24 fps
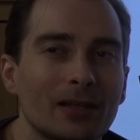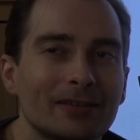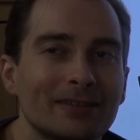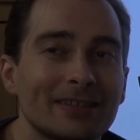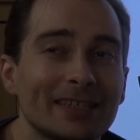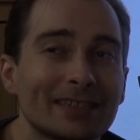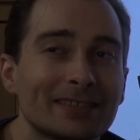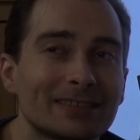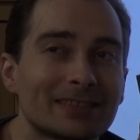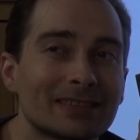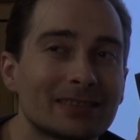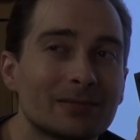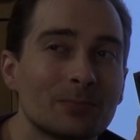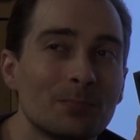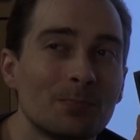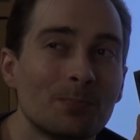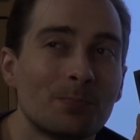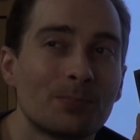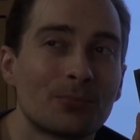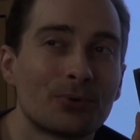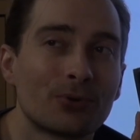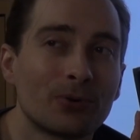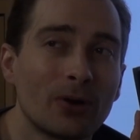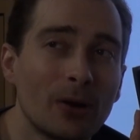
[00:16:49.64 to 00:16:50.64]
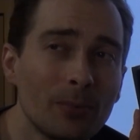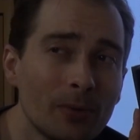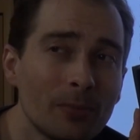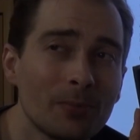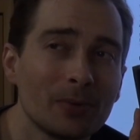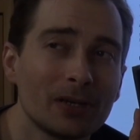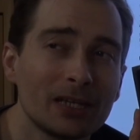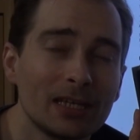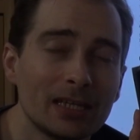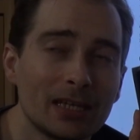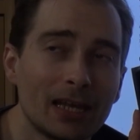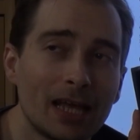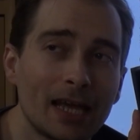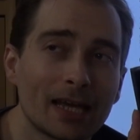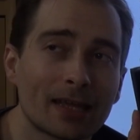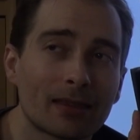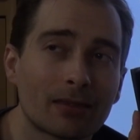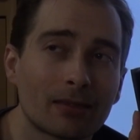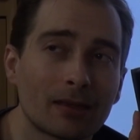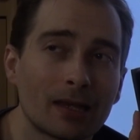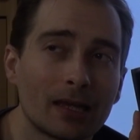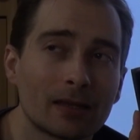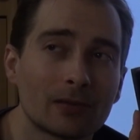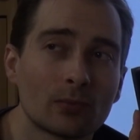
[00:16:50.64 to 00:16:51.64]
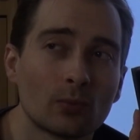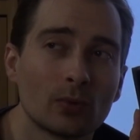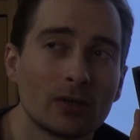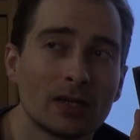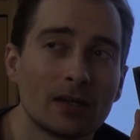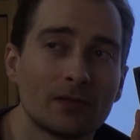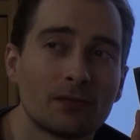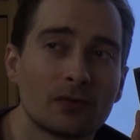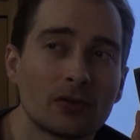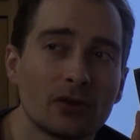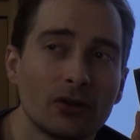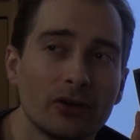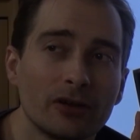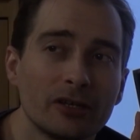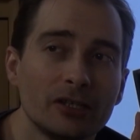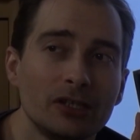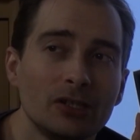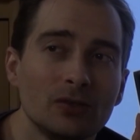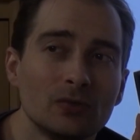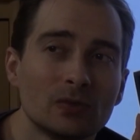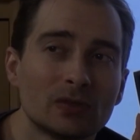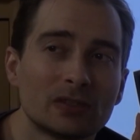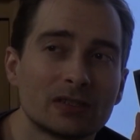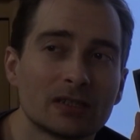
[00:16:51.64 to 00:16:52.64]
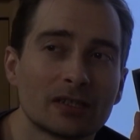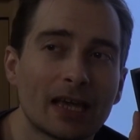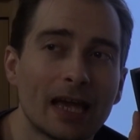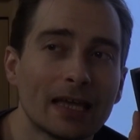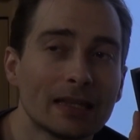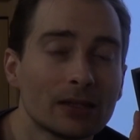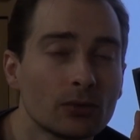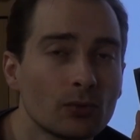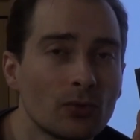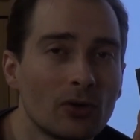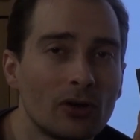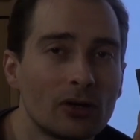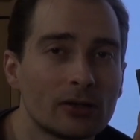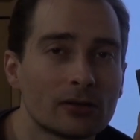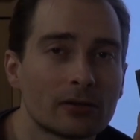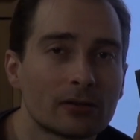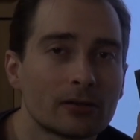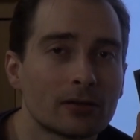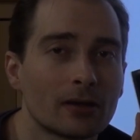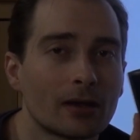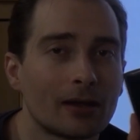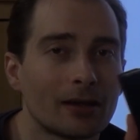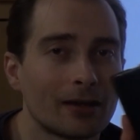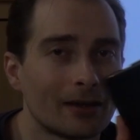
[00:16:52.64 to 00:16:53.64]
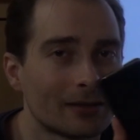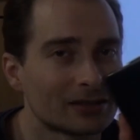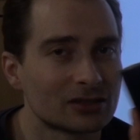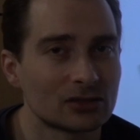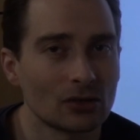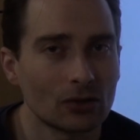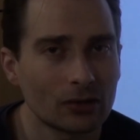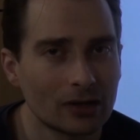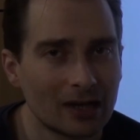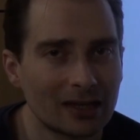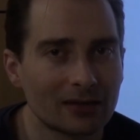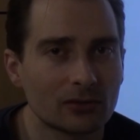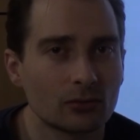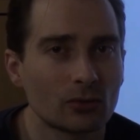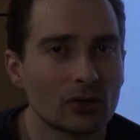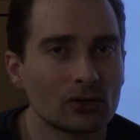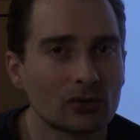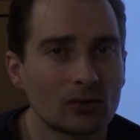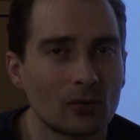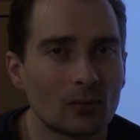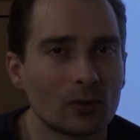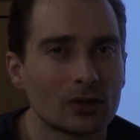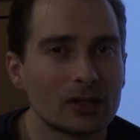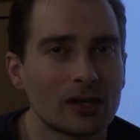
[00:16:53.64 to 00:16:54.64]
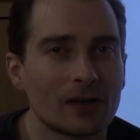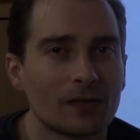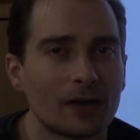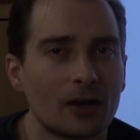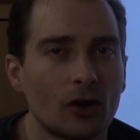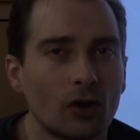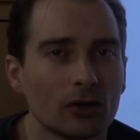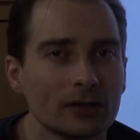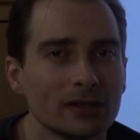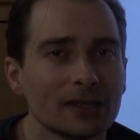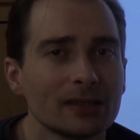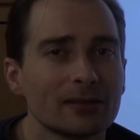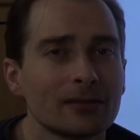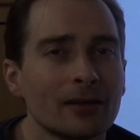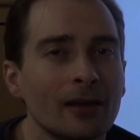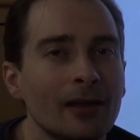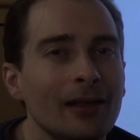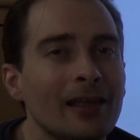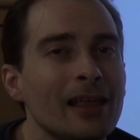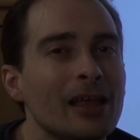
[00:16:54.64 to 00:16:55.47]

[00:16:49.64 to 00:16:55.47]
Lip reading: that's probably like that if you are using Android, stock Android or whatever on it.